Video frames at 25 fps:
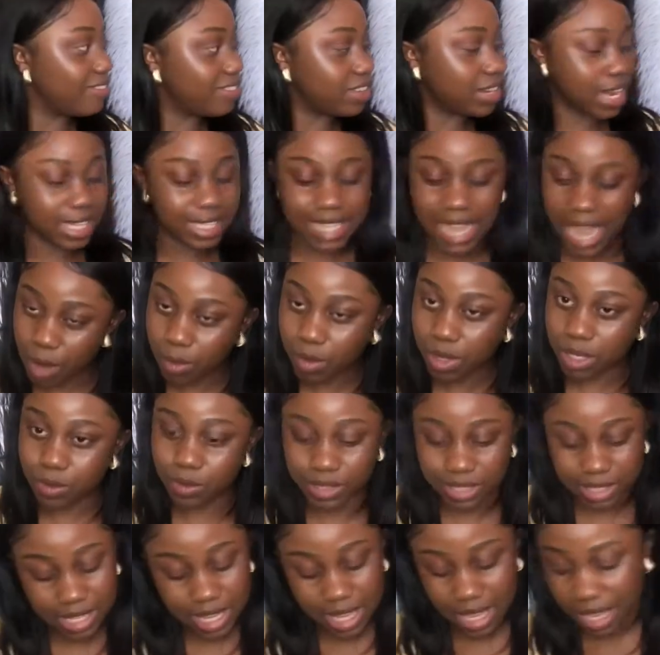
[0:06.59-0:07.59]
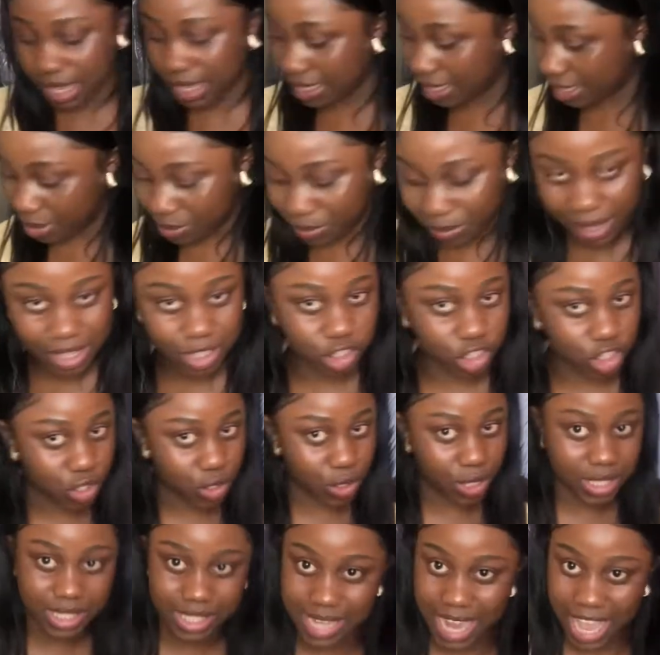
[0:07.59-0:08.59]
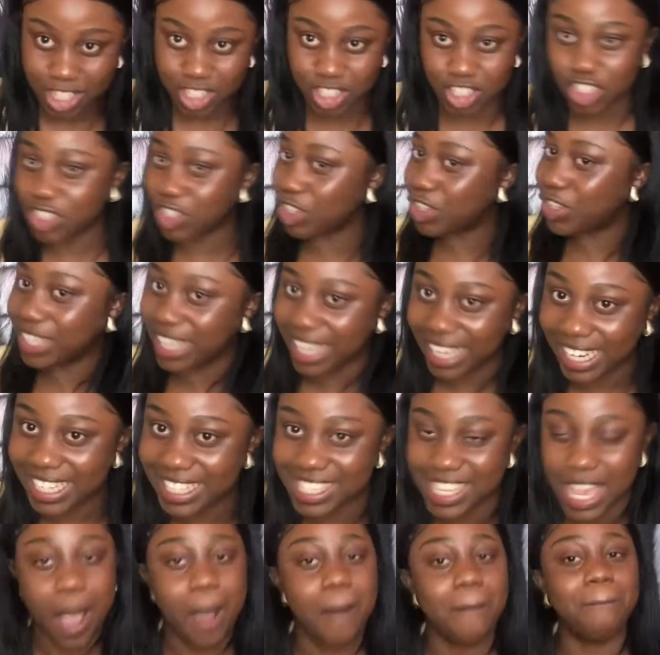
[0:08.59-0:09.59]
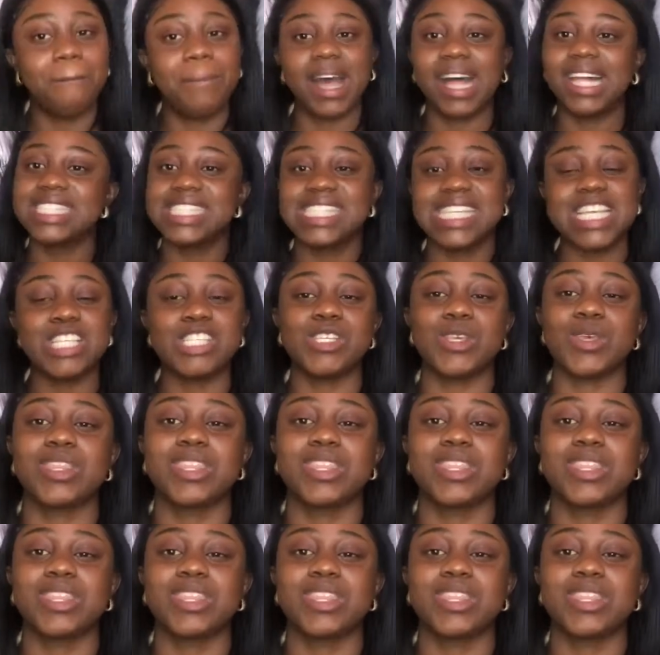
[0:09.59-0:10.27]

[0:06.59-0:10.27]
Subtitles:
Even a towel with a belt, you're snatched. So you get it. Belt is your